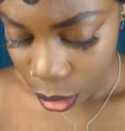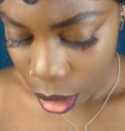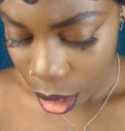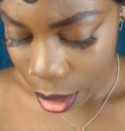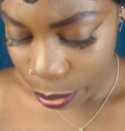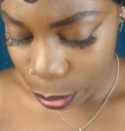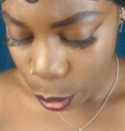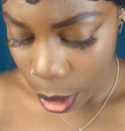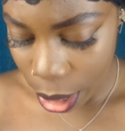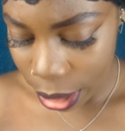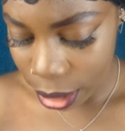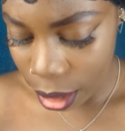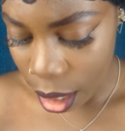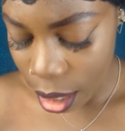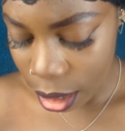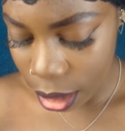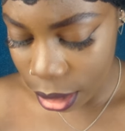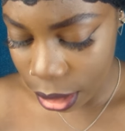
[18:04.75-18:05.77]
MUA
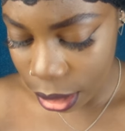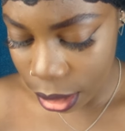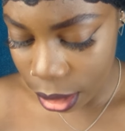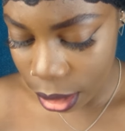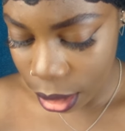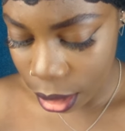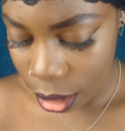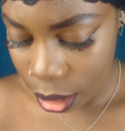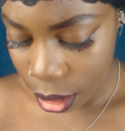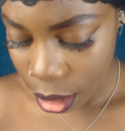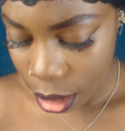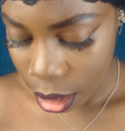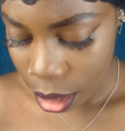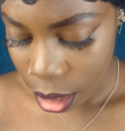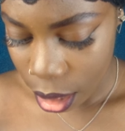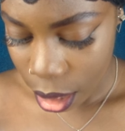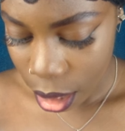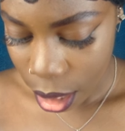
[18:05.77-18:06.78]
Luxe,
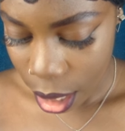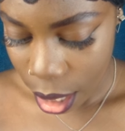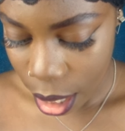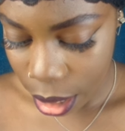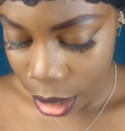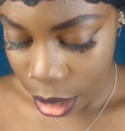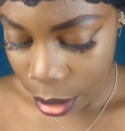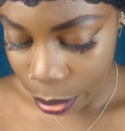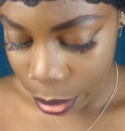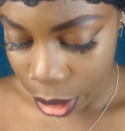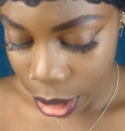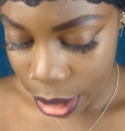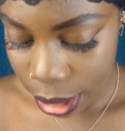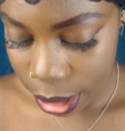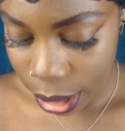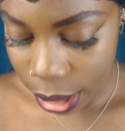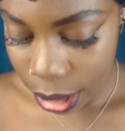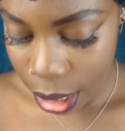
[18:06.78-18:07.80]
and I'm gonna
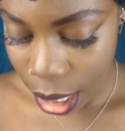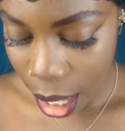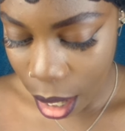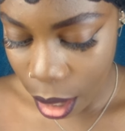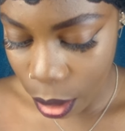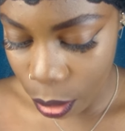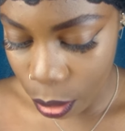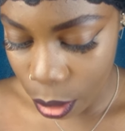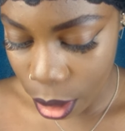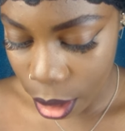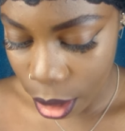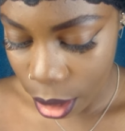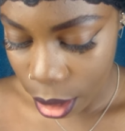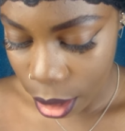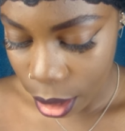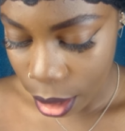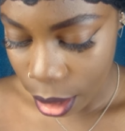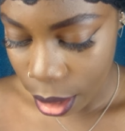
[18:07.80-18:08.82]
see how
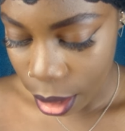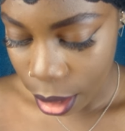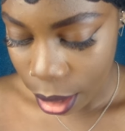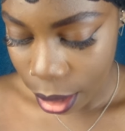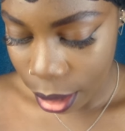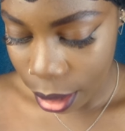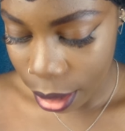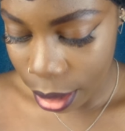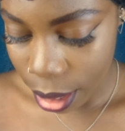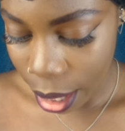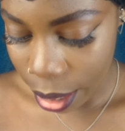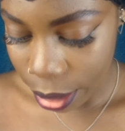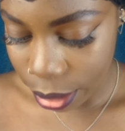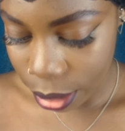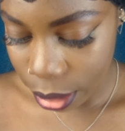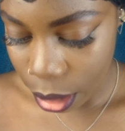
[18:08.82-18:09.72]
that